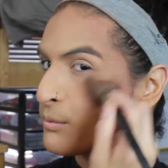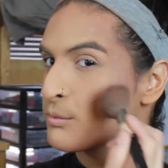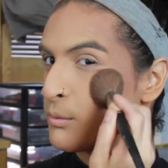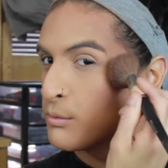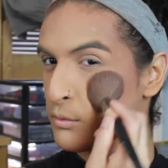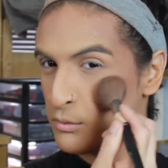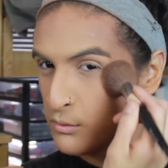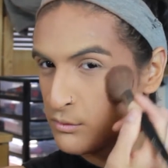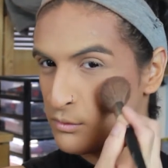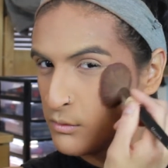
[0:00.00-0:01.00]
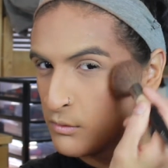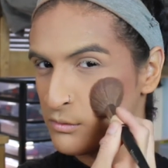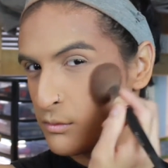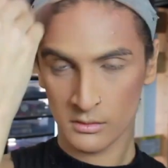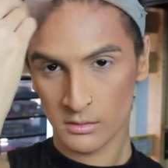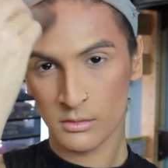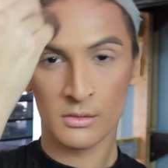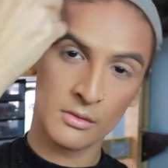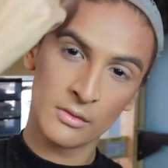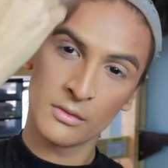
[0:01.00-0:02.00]

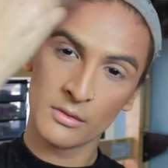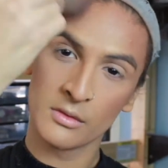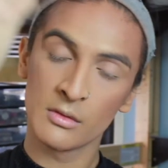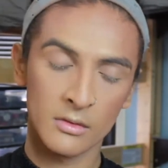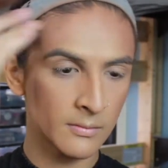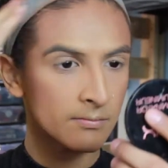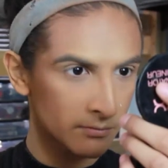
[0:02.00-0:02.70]
No one is speaking in this clip.